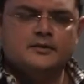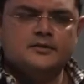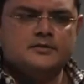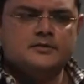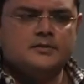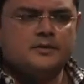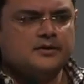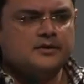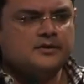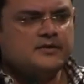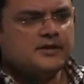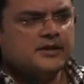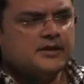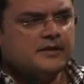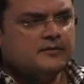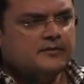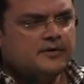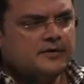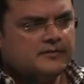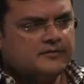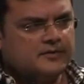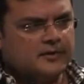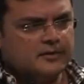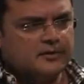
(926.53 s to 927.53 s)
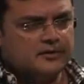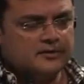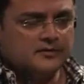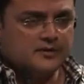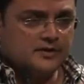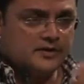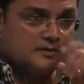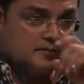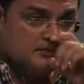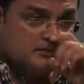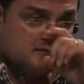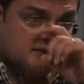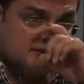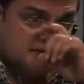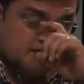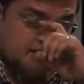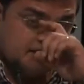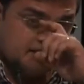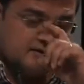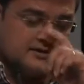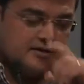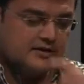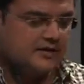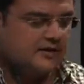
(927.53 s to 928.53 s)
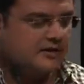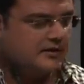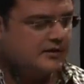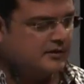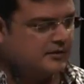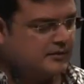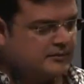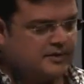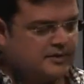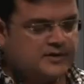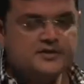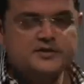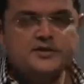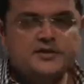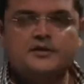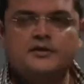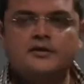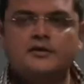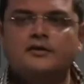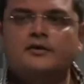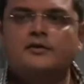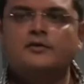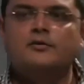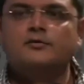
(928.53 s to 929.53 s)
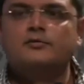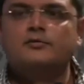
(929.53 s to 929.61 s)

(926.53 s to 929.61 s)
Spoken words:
was about the time where the founder of the company and CTO,